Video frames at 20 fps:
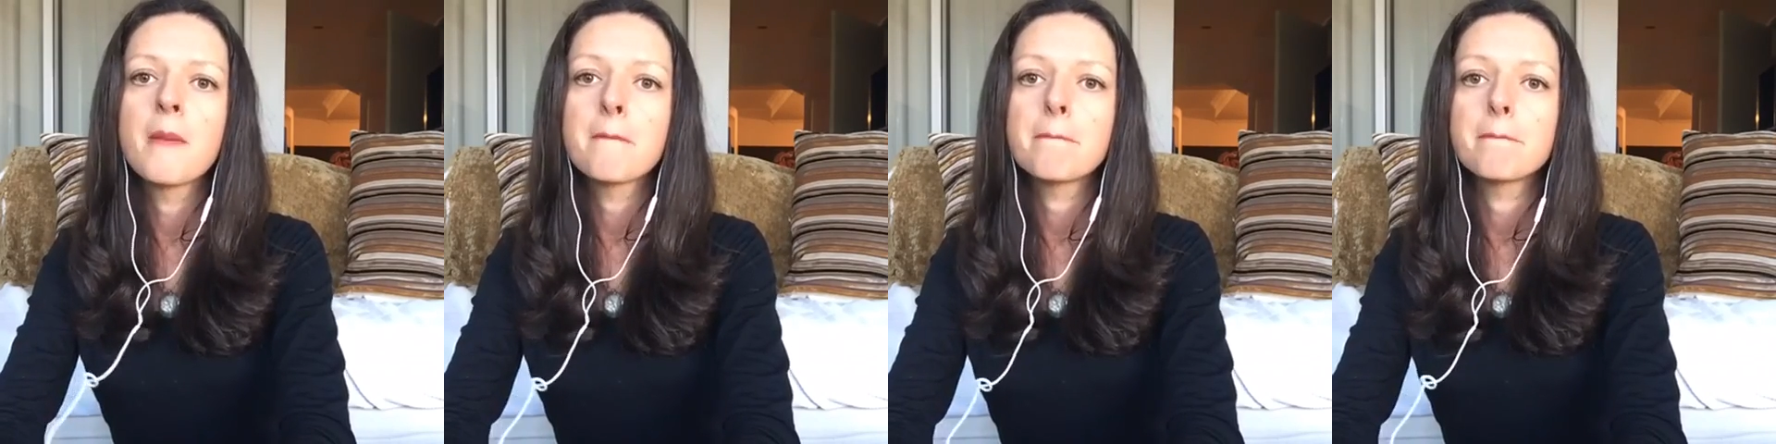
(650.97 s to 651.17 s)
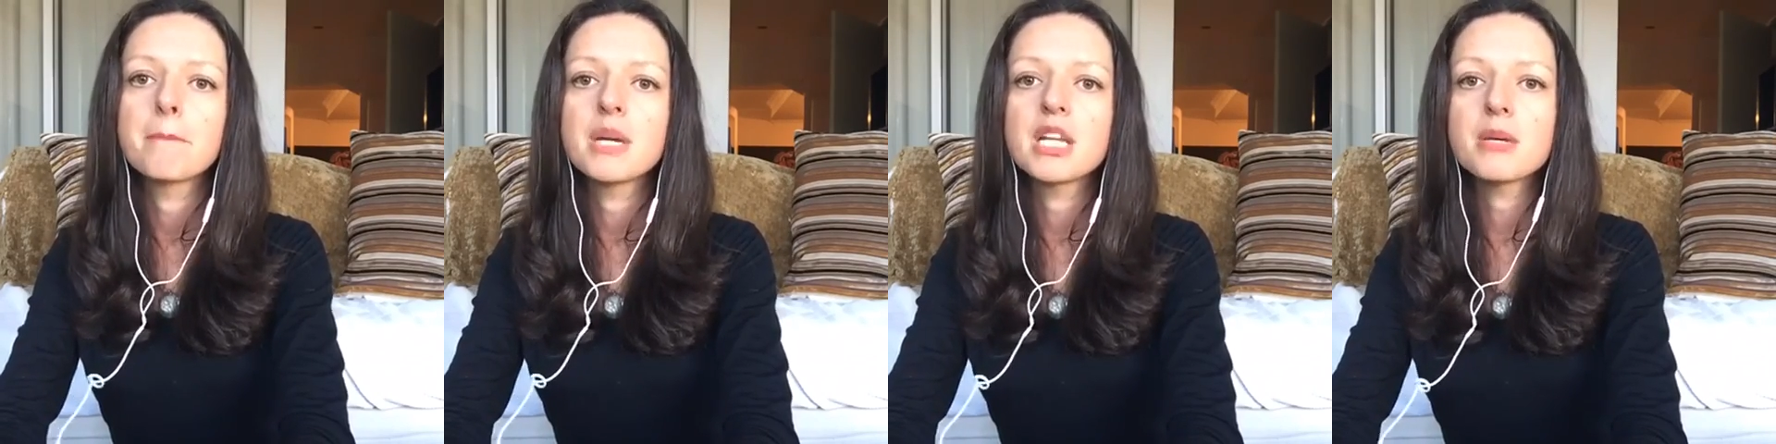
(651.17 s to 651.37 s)

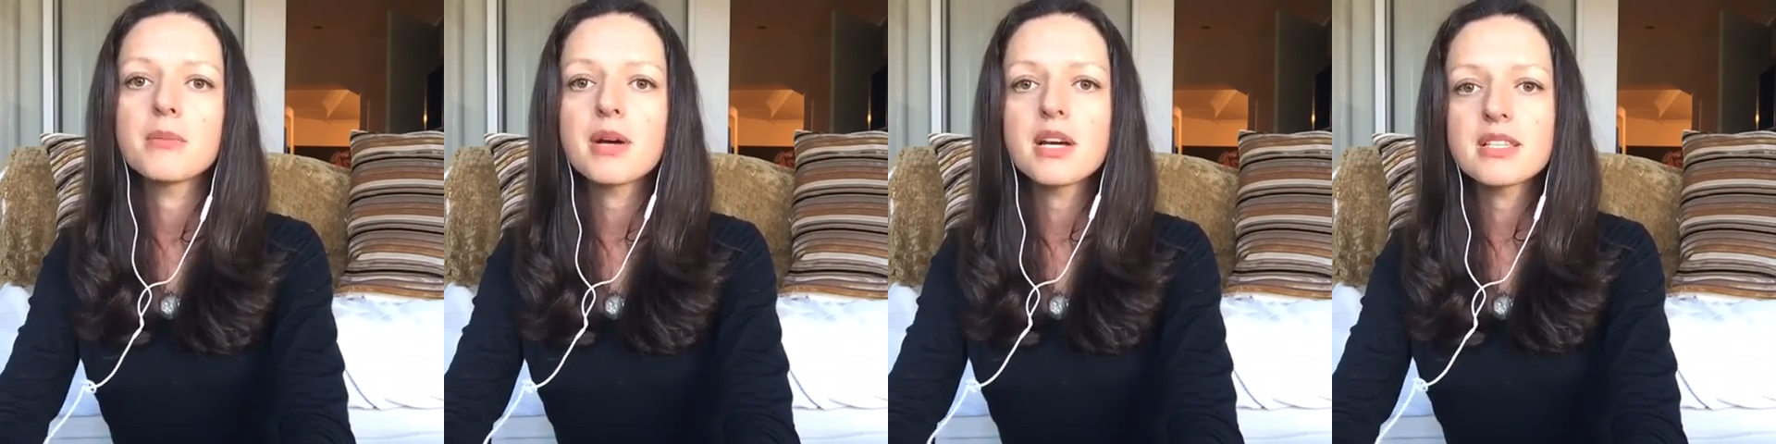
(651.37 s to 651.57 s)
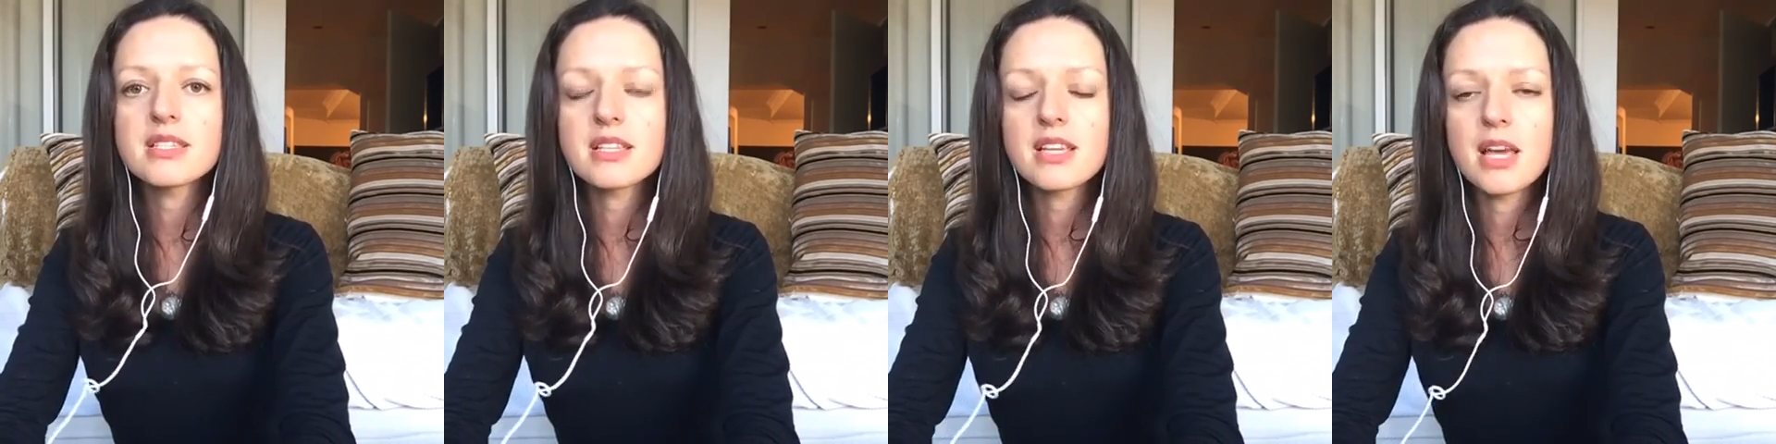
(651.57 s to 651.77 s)

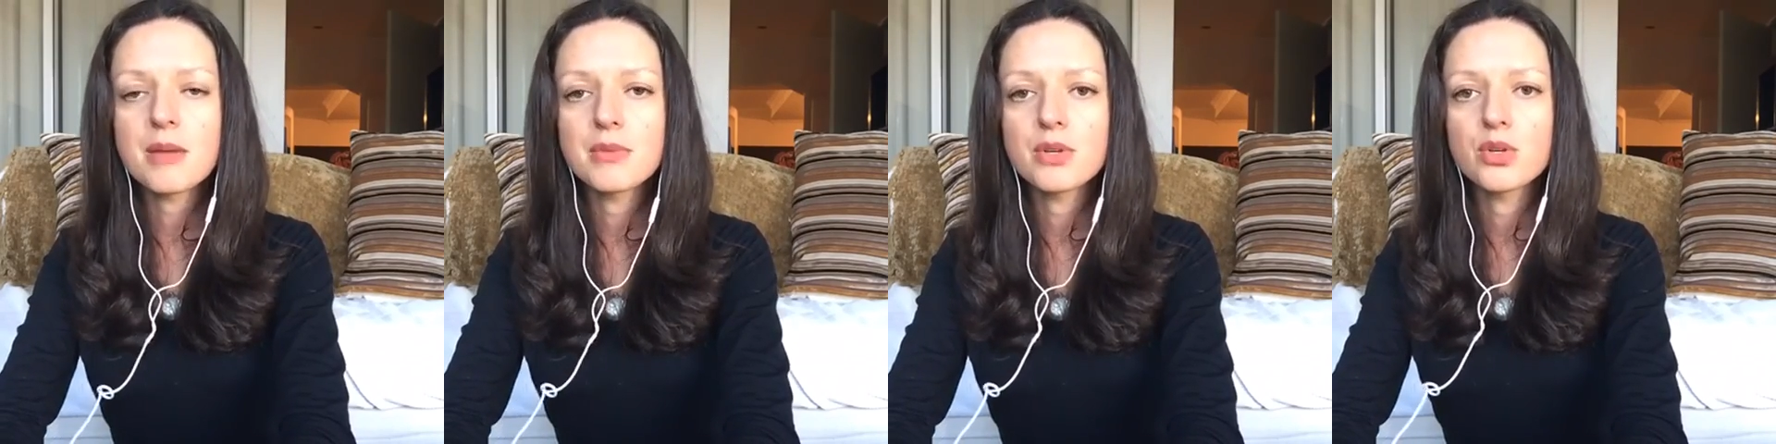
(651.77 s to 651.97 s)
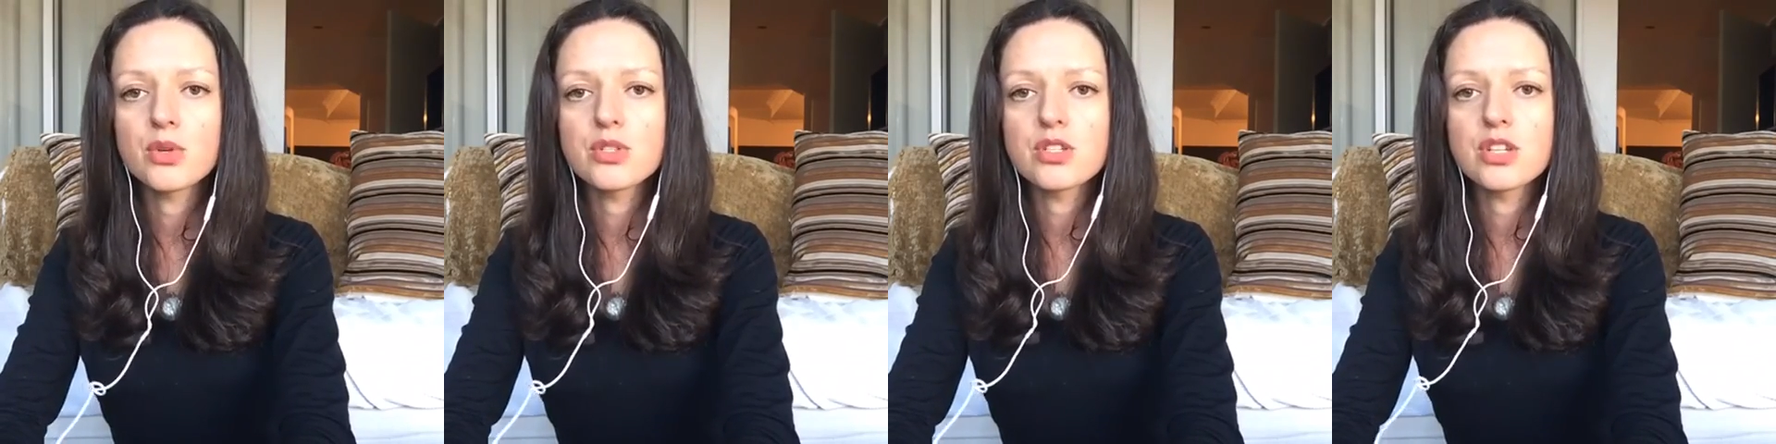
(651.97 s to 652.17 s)

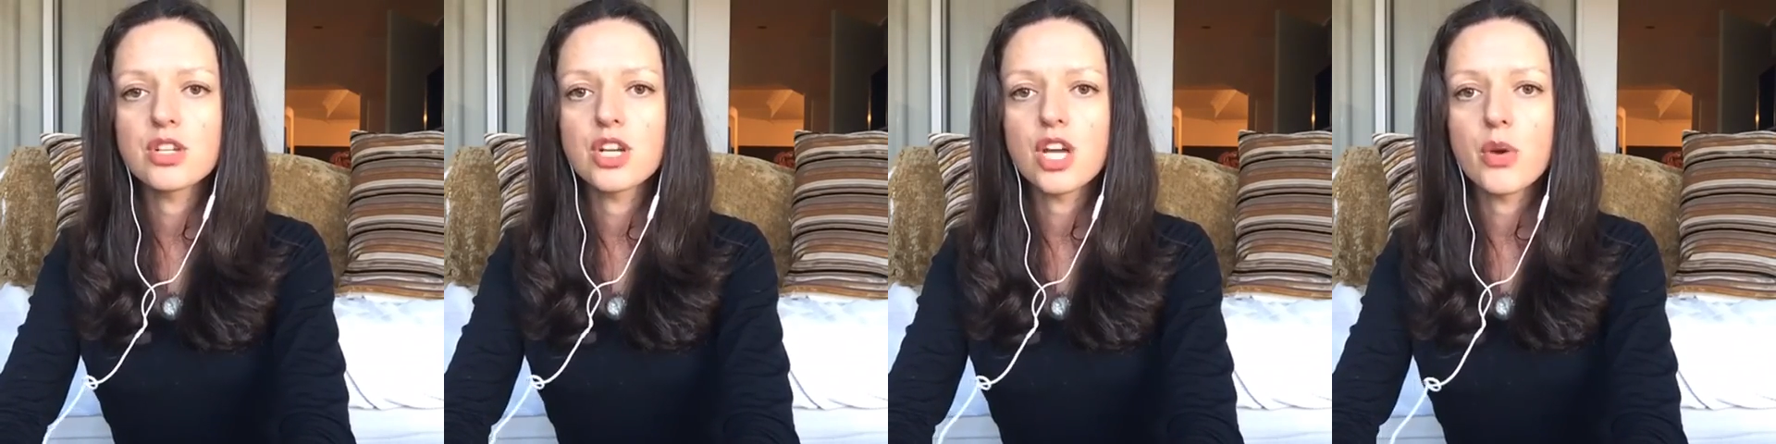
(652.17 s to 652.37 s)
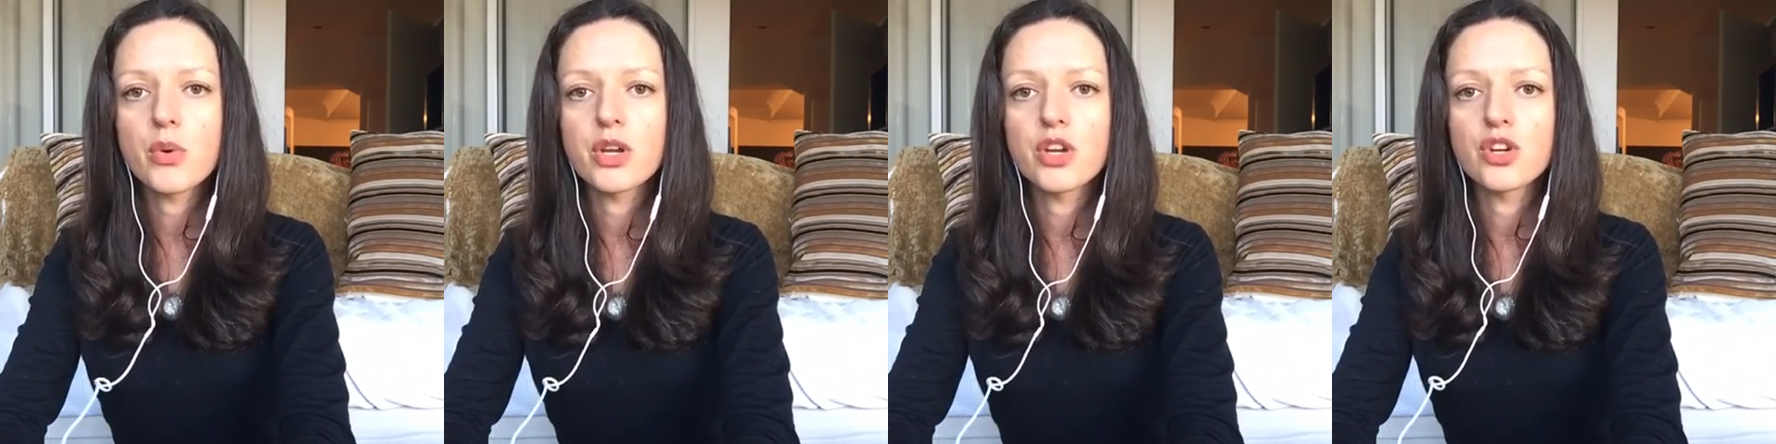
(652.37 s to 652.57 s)
that are
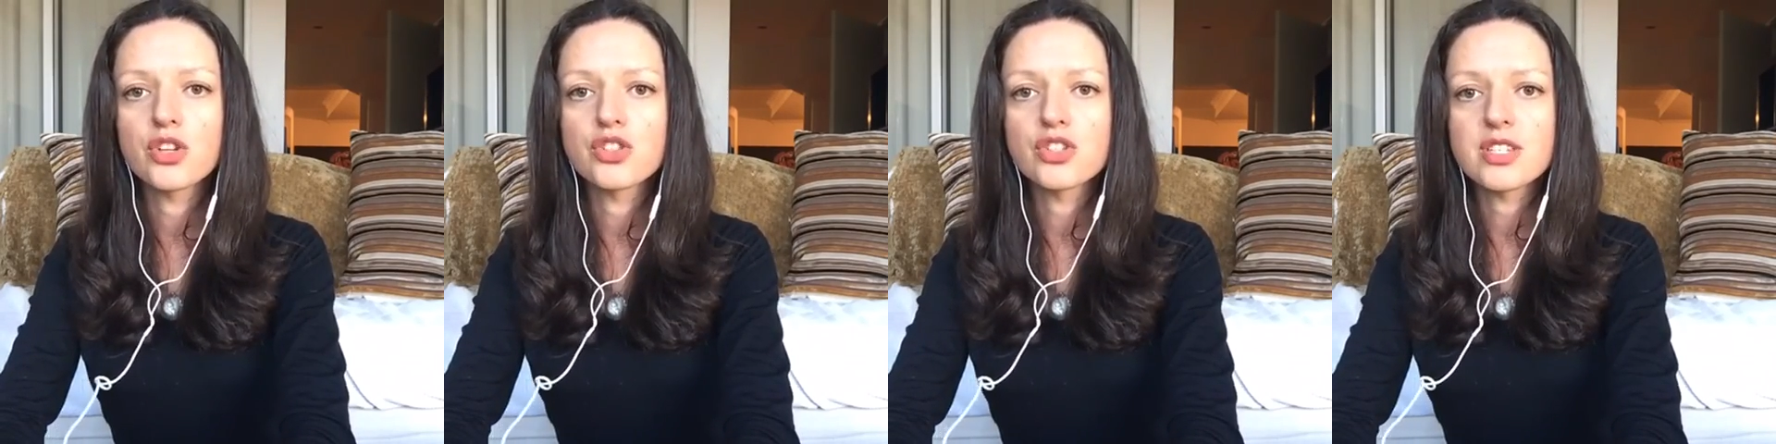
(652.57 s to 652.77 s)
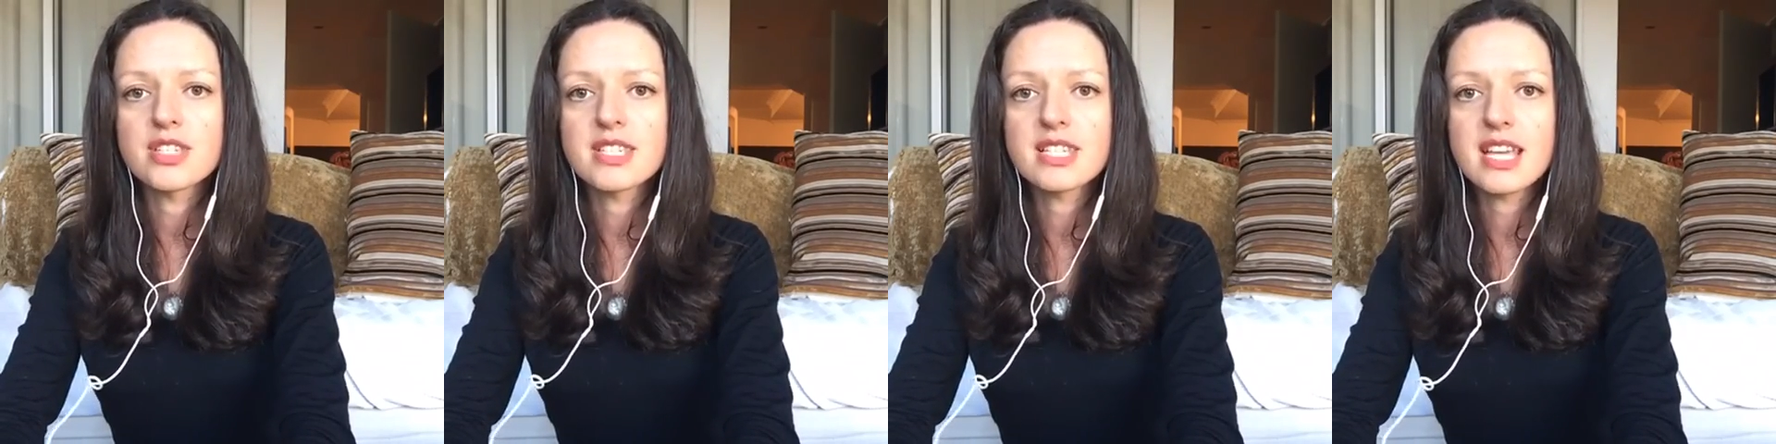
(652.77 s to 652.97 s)
going on
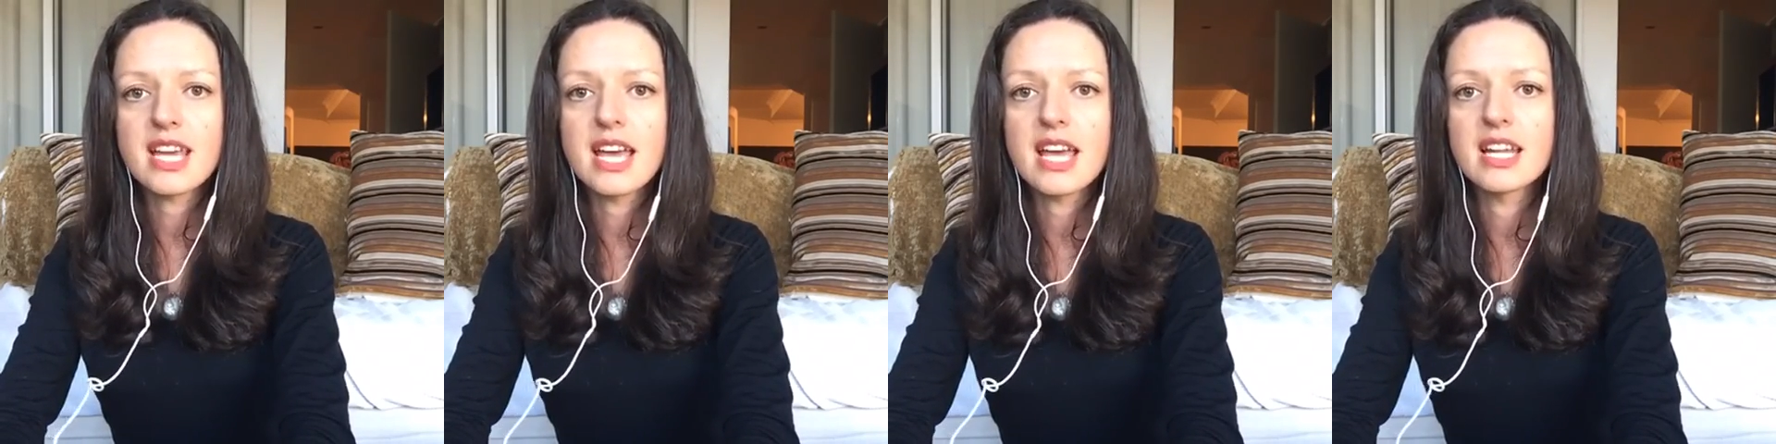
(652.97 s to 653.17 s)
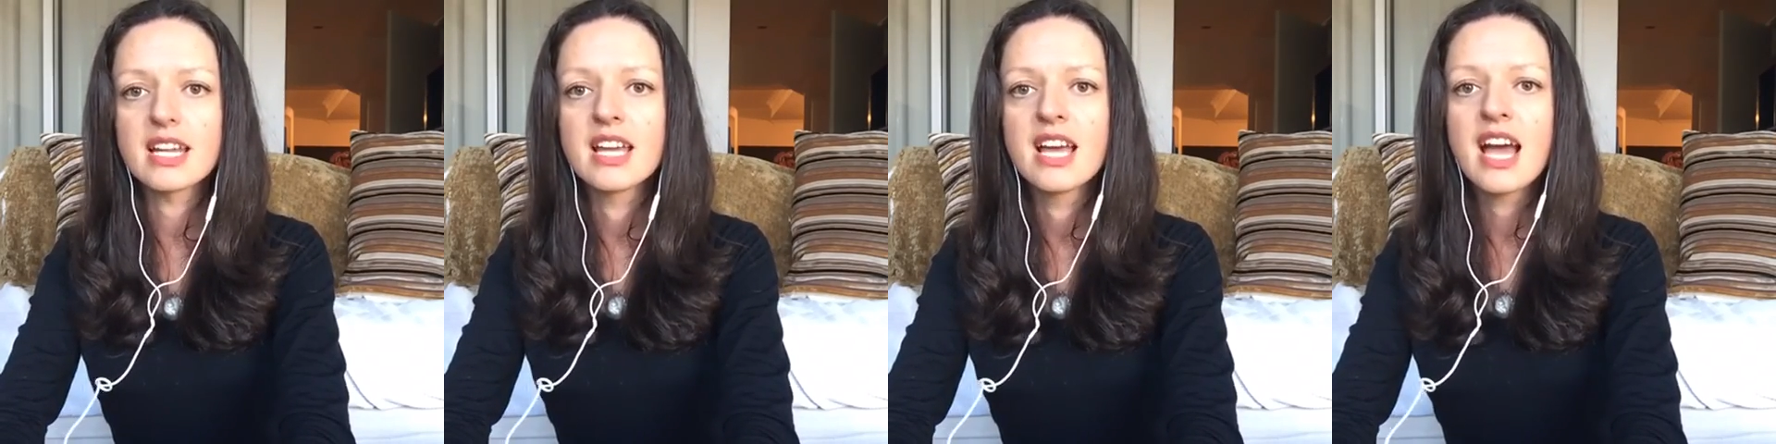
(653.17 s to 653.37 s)
your
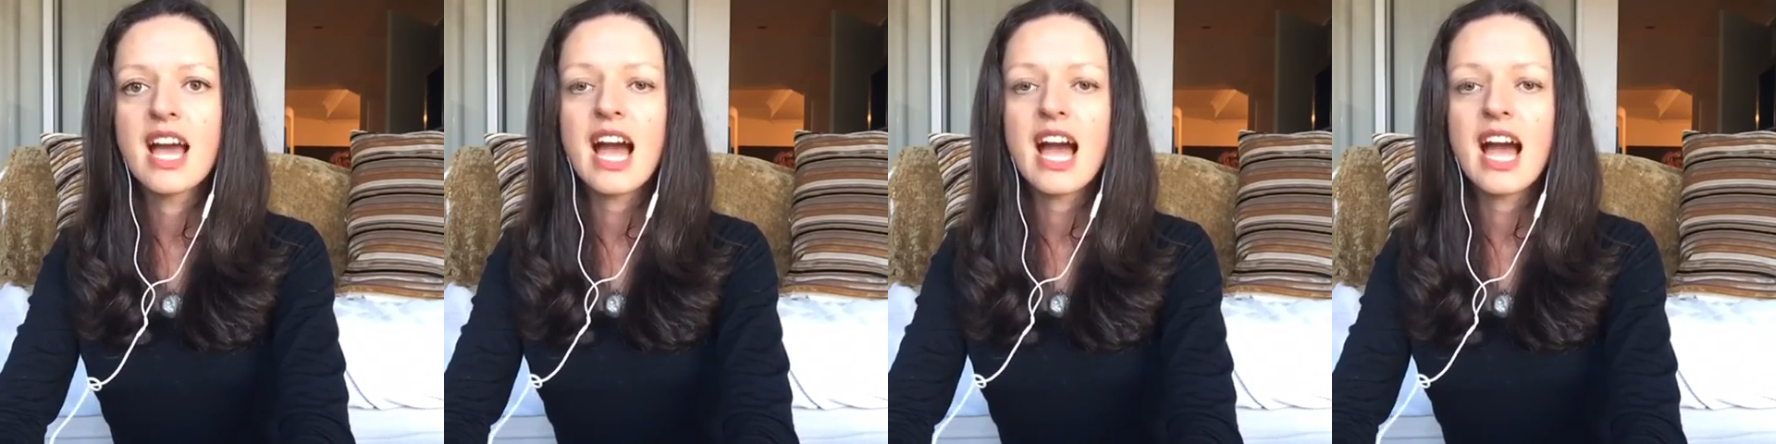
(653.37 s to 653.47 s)
skin,